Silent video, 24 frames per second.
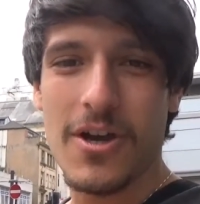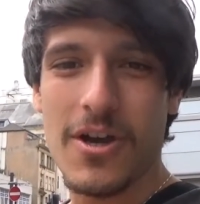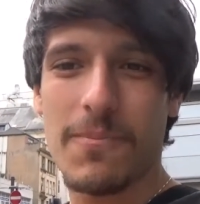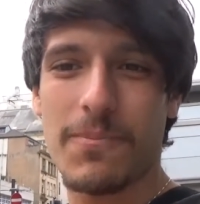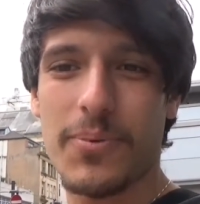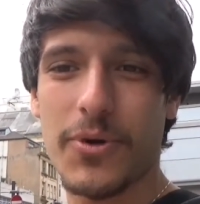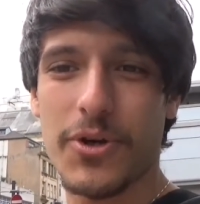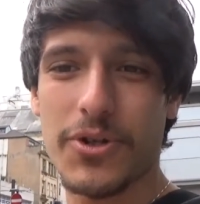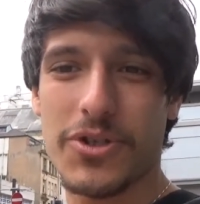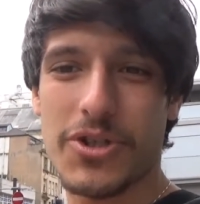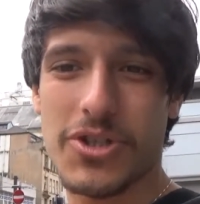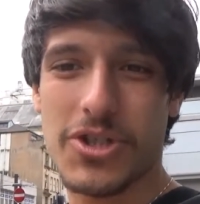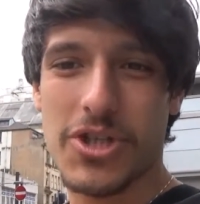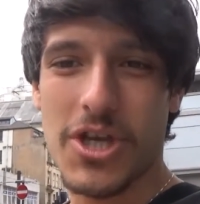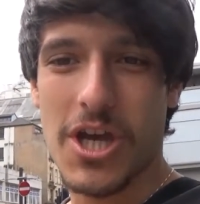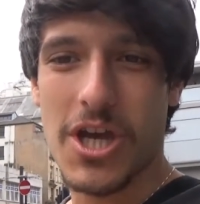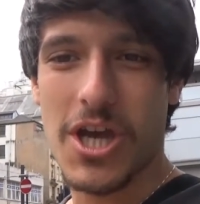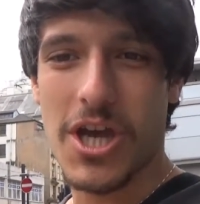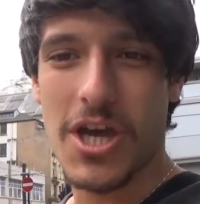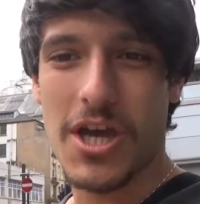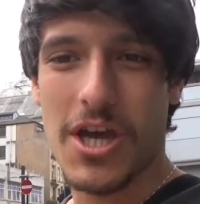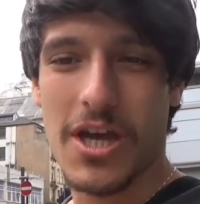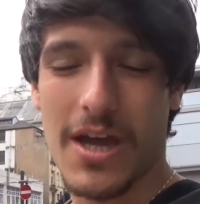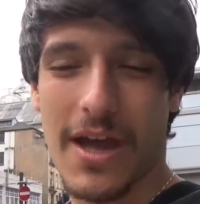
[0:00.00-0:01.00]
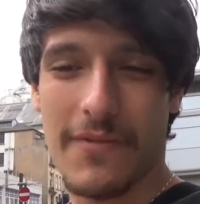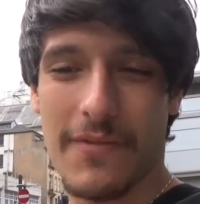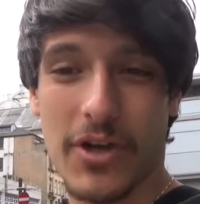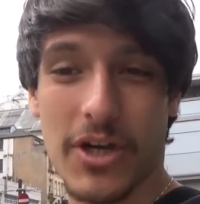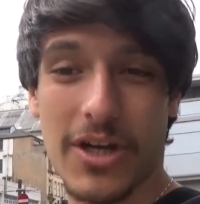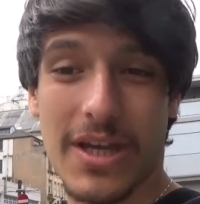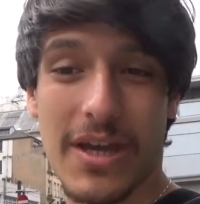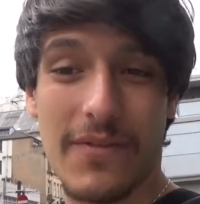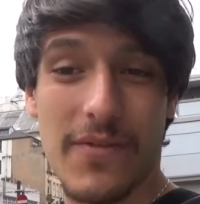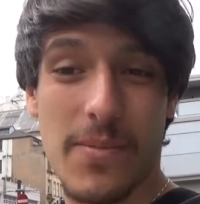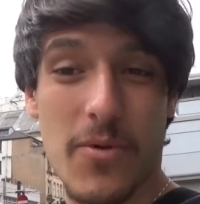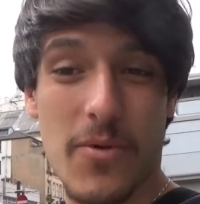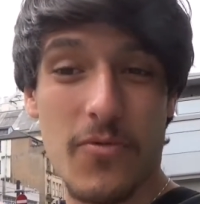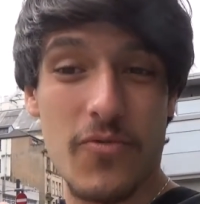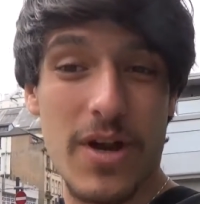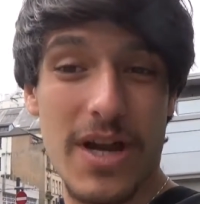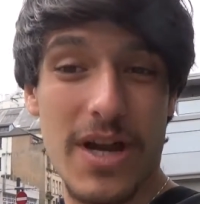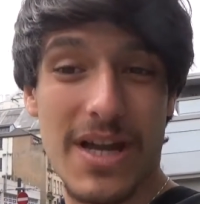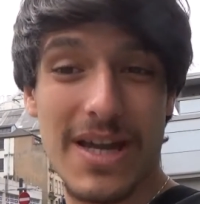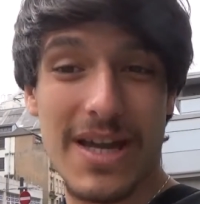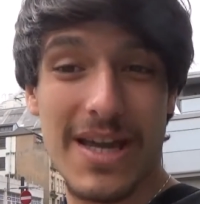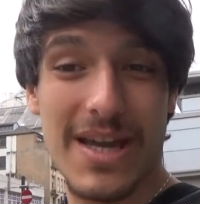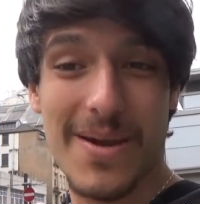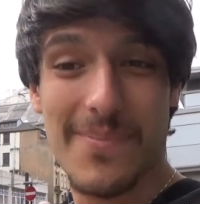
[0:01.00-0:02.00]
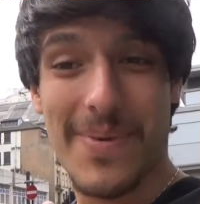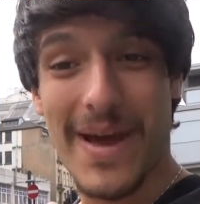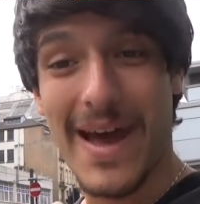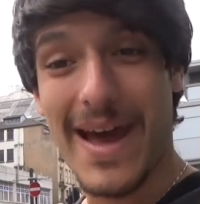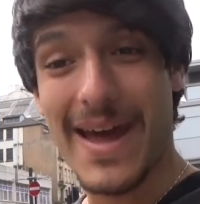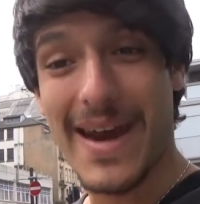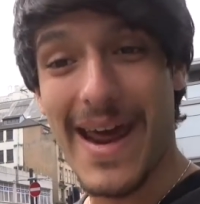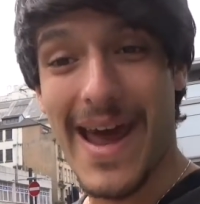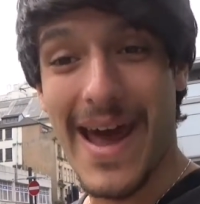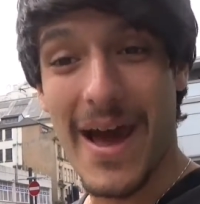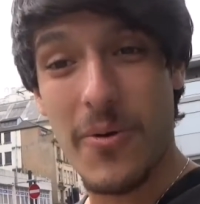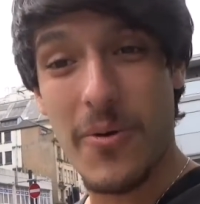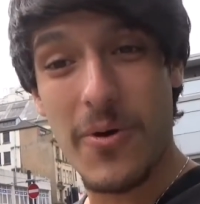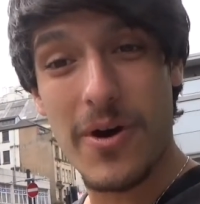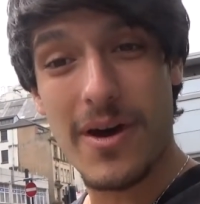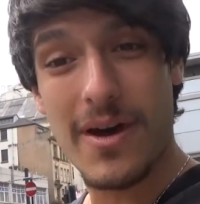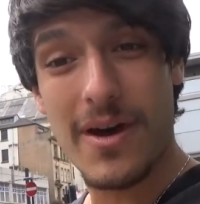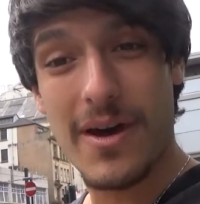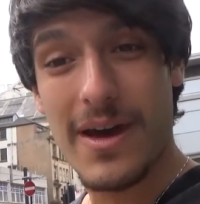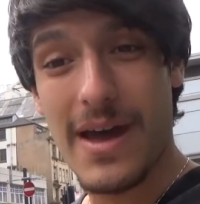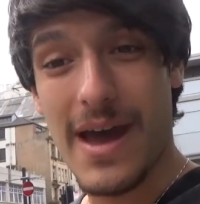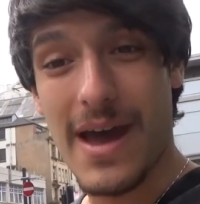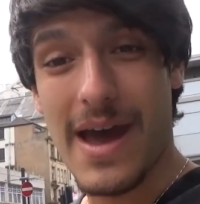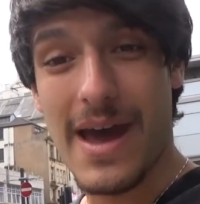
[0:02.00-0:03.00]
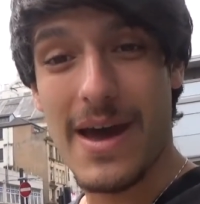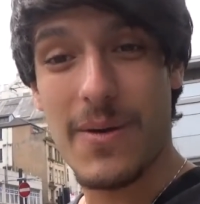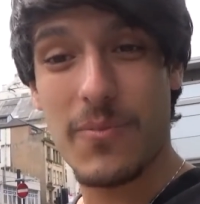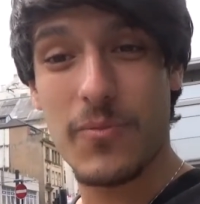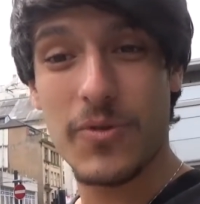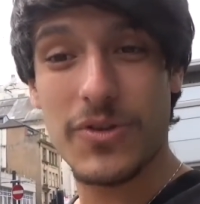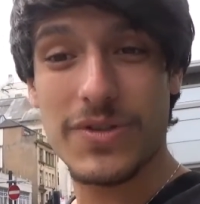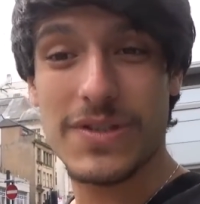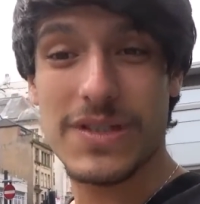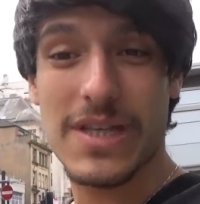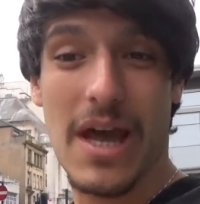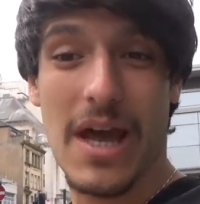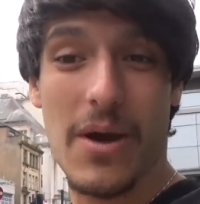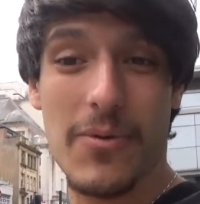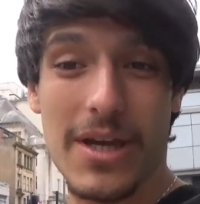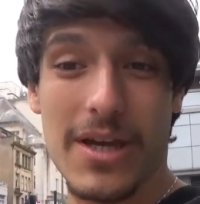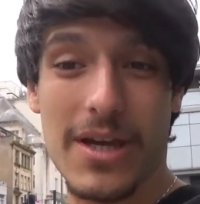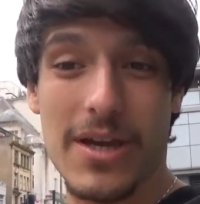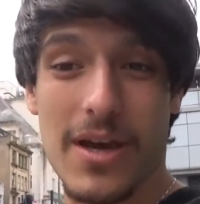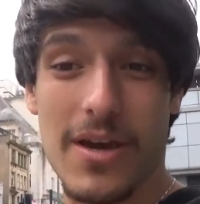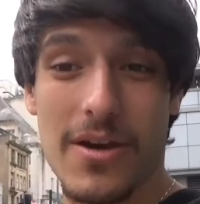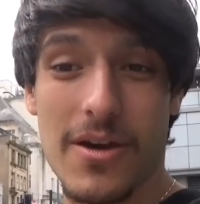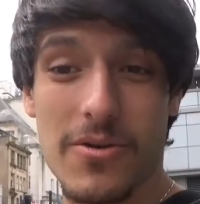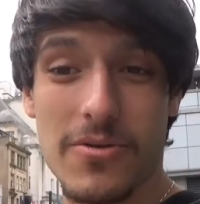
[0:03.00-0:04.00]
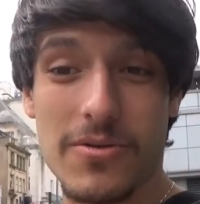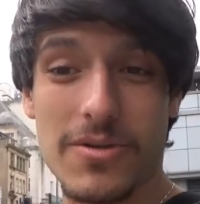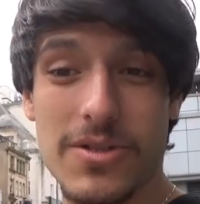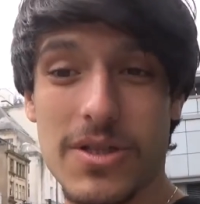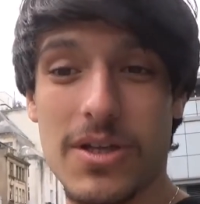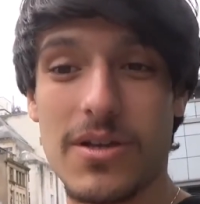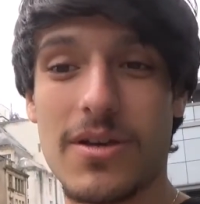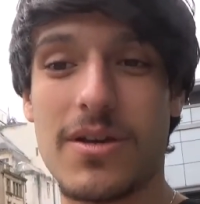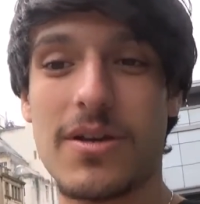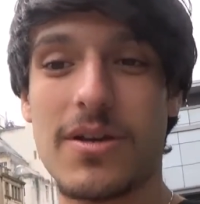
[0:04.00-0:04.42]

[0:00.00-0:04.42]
but I've got to give him a ring in about an hour, and we'll see how it goes.